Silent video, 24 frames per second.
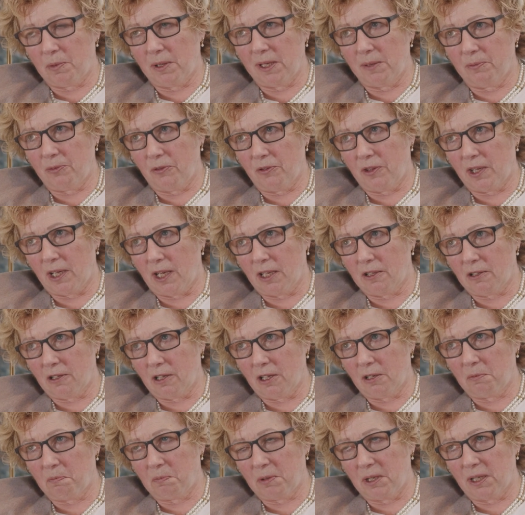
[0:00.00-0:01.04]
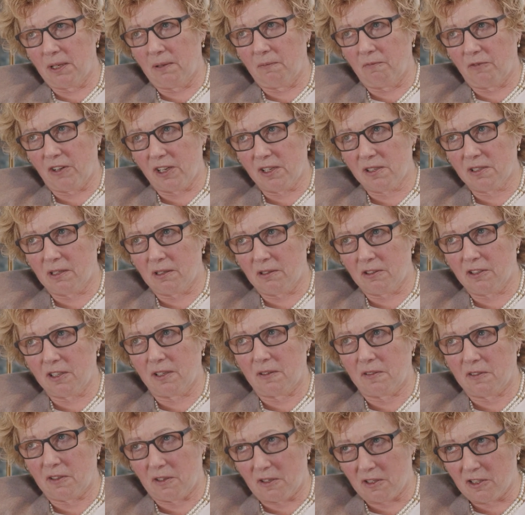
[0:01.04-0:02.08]
people there that had been investing
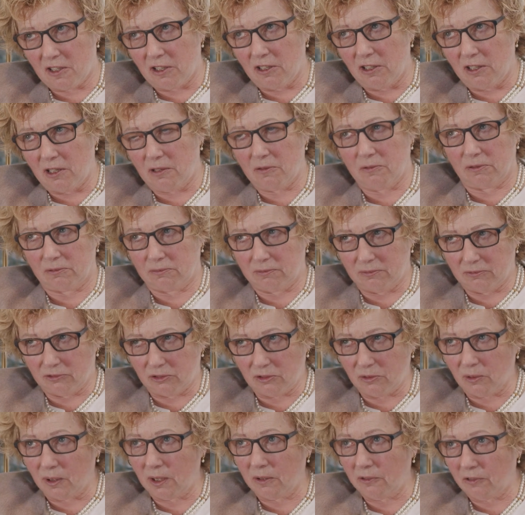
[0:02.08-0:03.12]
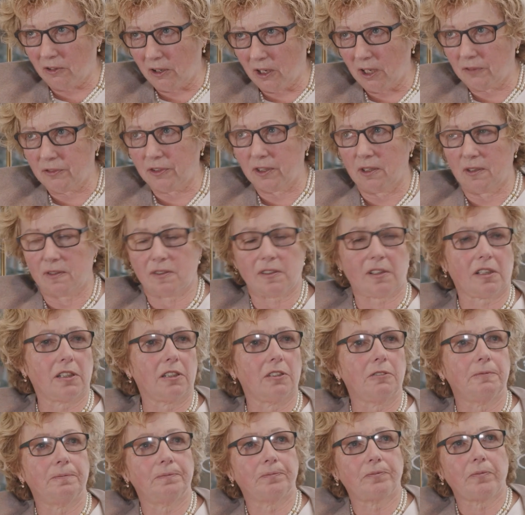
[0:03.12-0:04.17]
since the start, 25 years
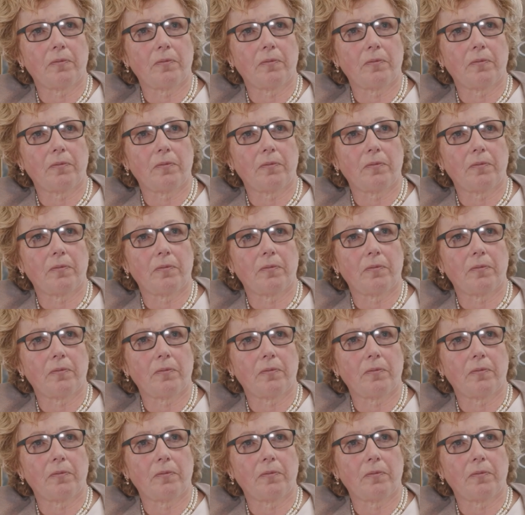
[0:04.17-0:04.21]
ago.